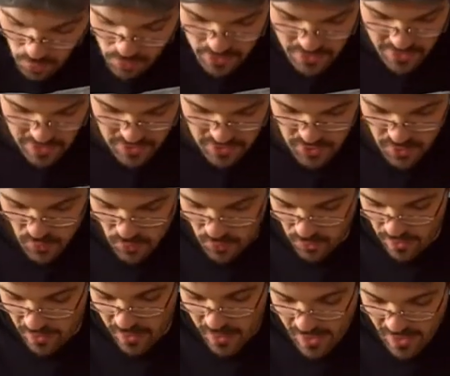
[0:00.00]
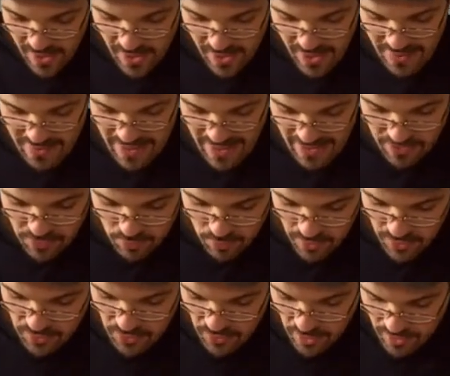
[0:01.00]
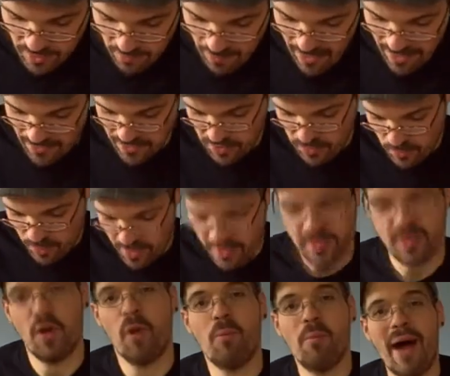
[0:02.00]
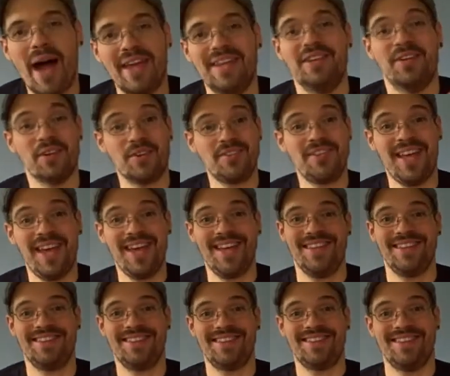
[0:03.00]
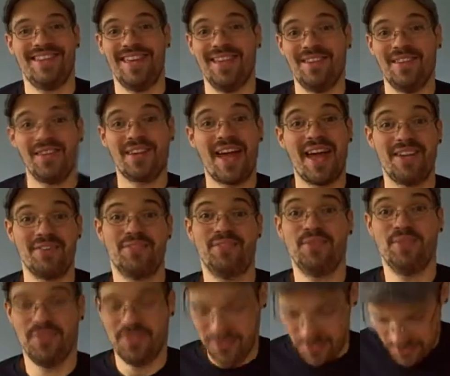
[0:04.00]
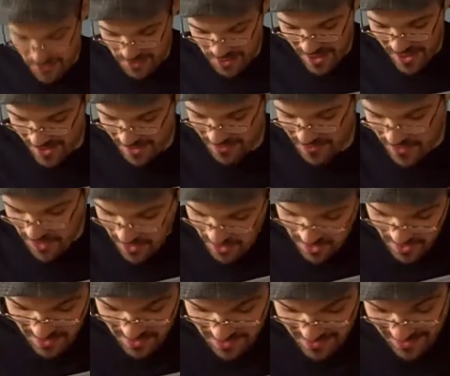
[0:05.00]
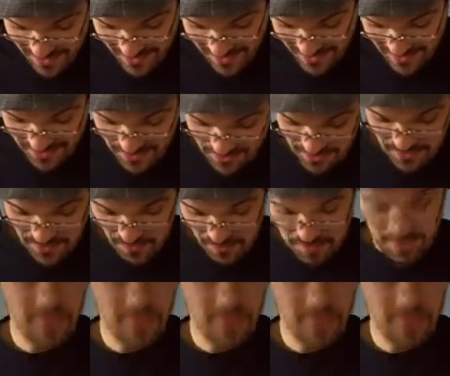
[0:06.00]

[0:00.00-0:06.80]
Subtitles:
totally adore, and that's what it's all about. You want to go by your tastes and the kind of foods you love, because you're going